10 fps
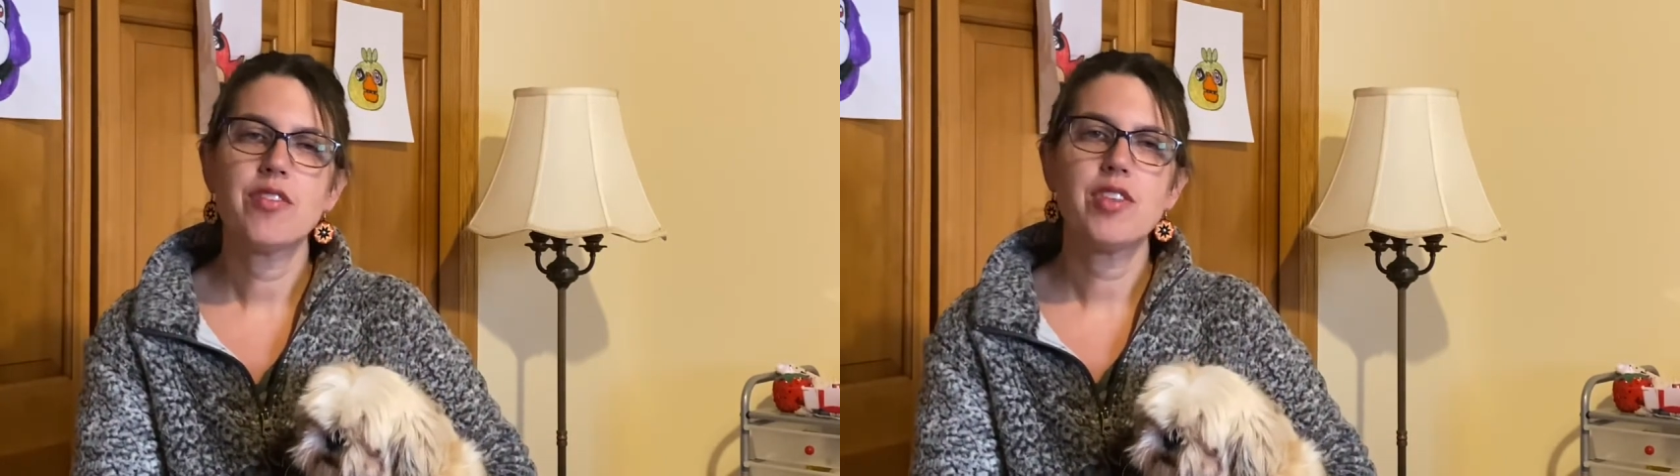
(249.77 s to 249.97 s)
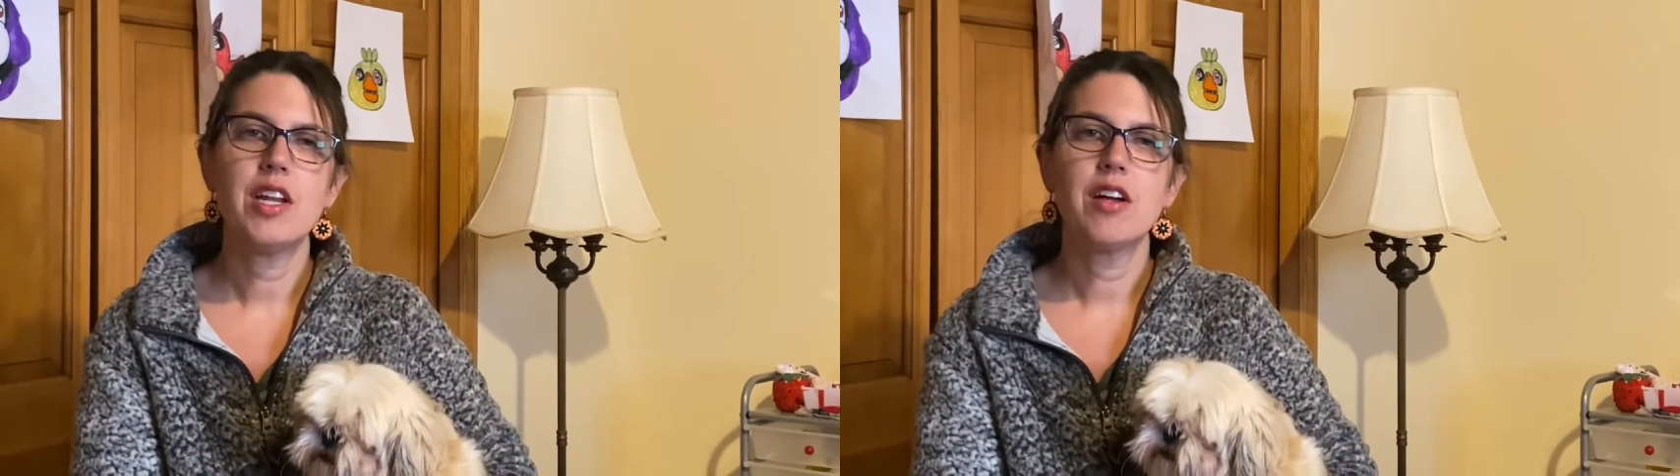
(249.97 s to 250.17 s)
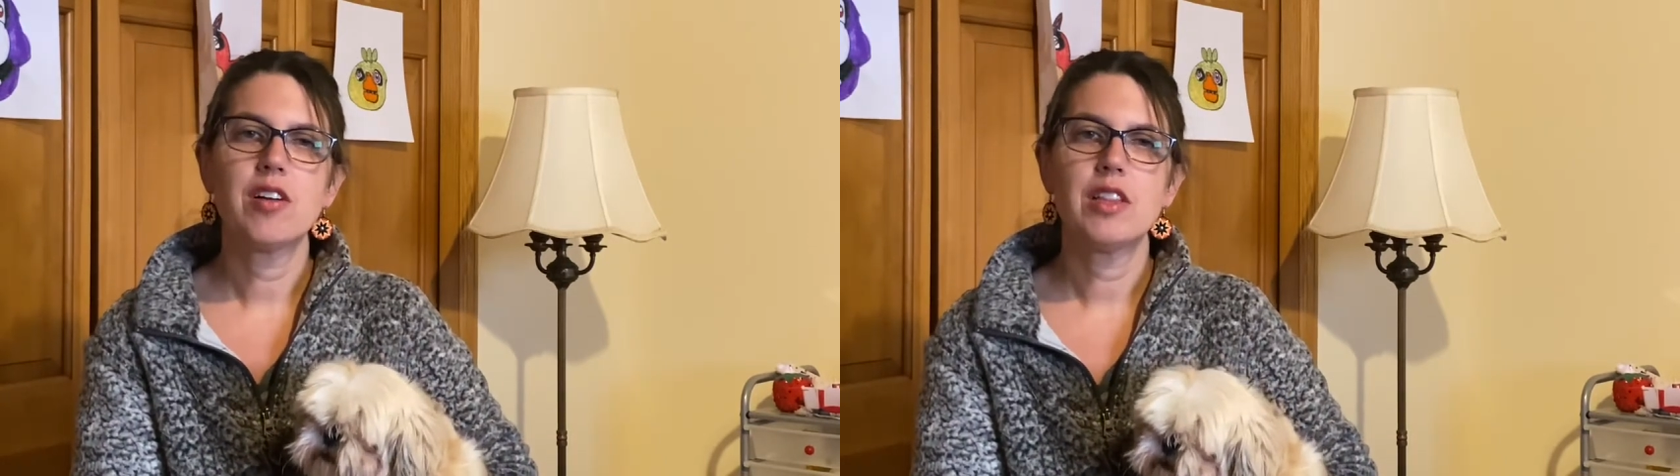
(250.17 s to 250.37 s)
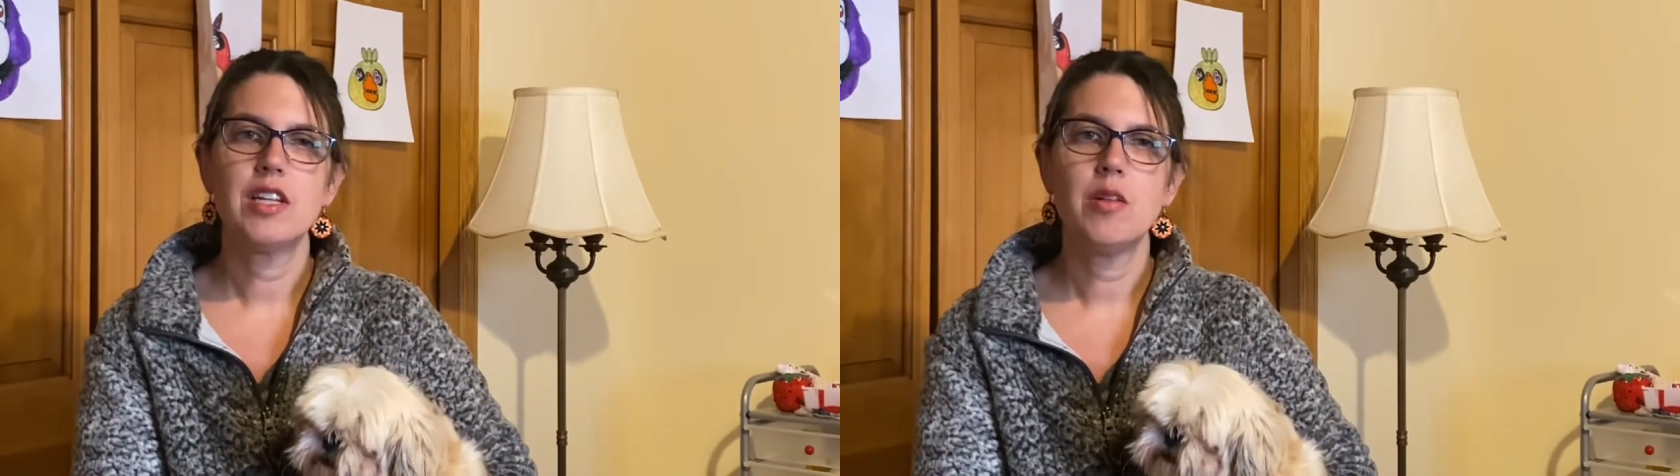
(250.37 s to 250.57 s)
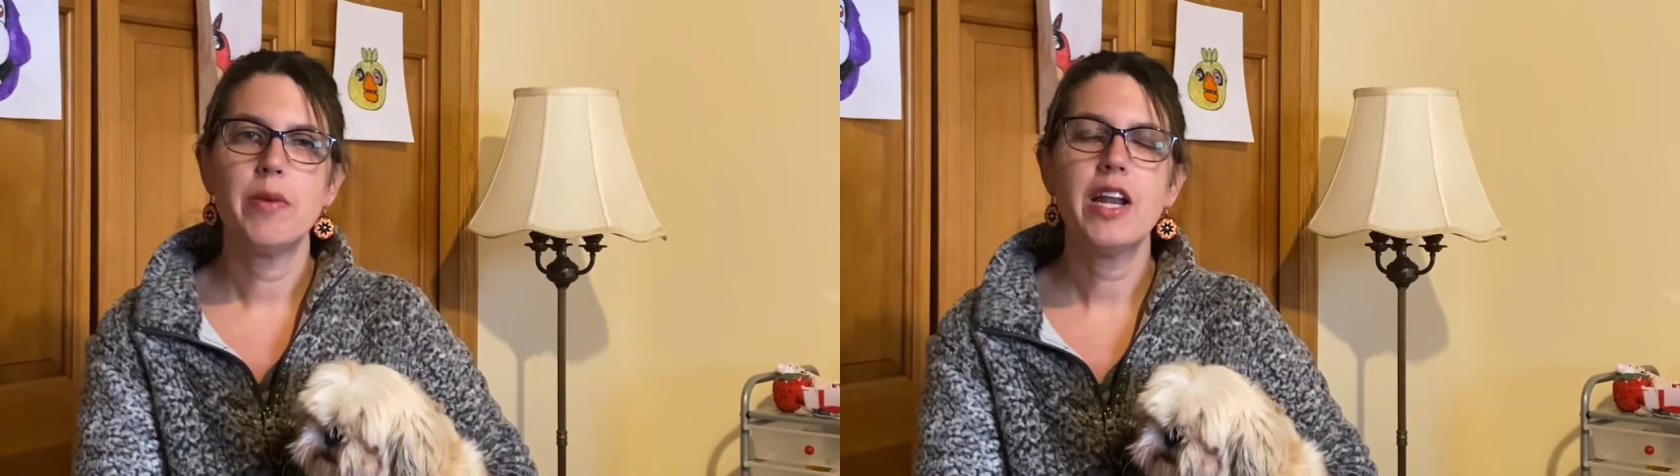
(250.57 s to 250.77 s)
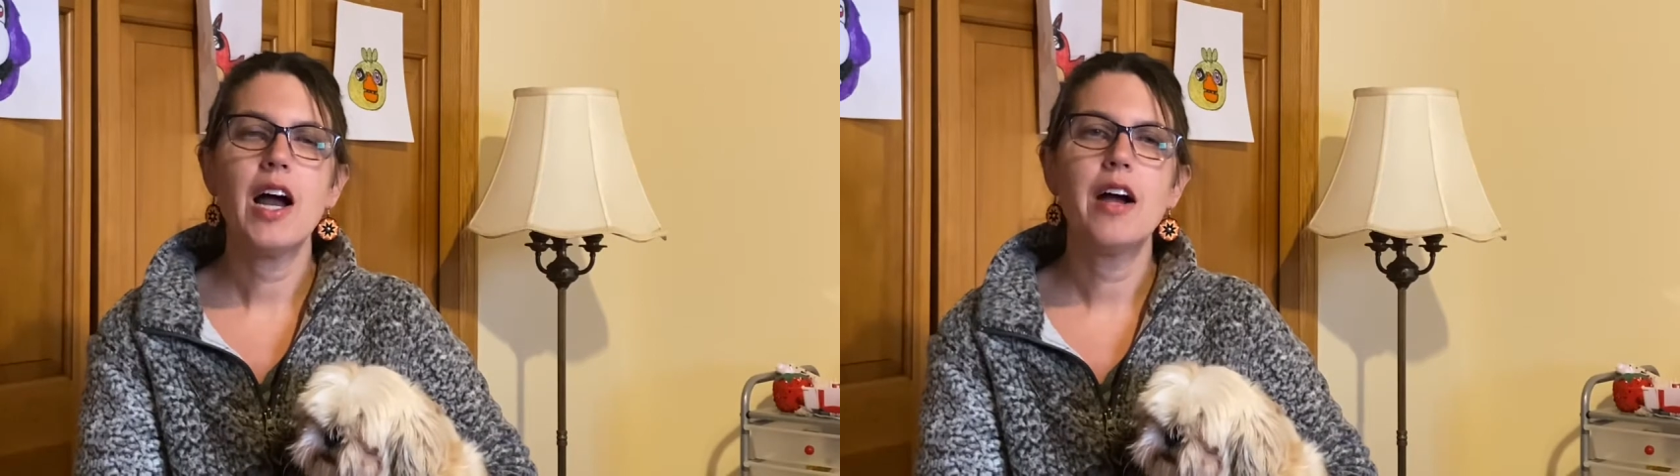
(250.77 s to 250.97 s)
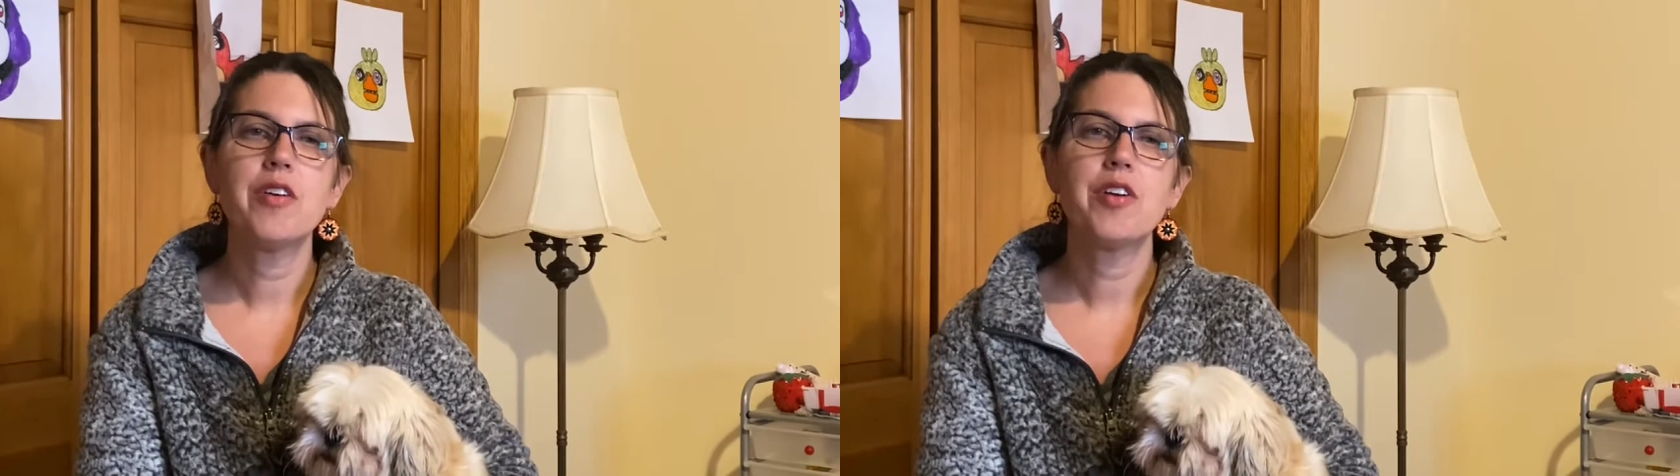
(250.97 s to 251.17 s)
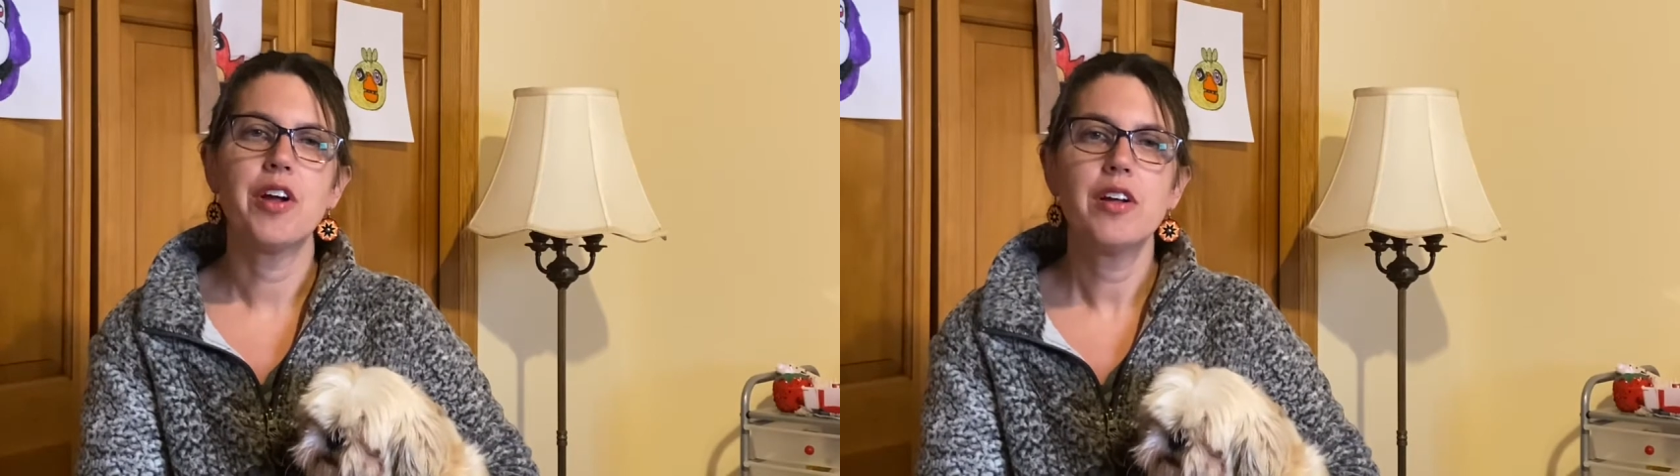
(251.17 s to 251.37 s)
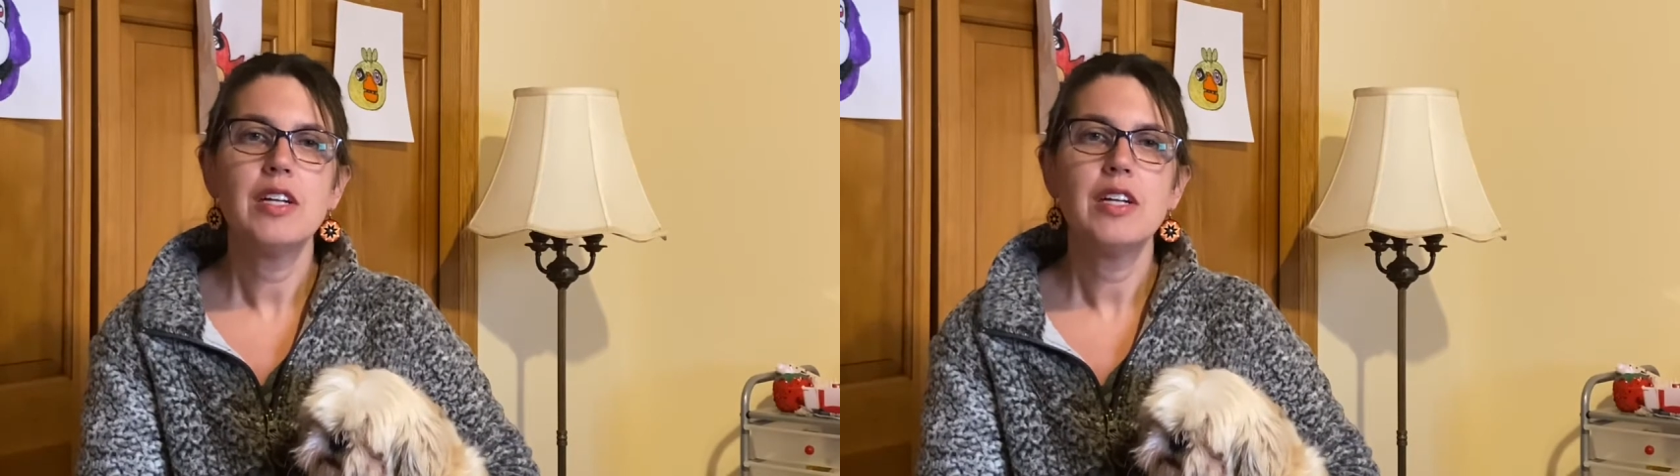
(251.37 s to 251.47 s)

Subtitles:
that are a little bit harder.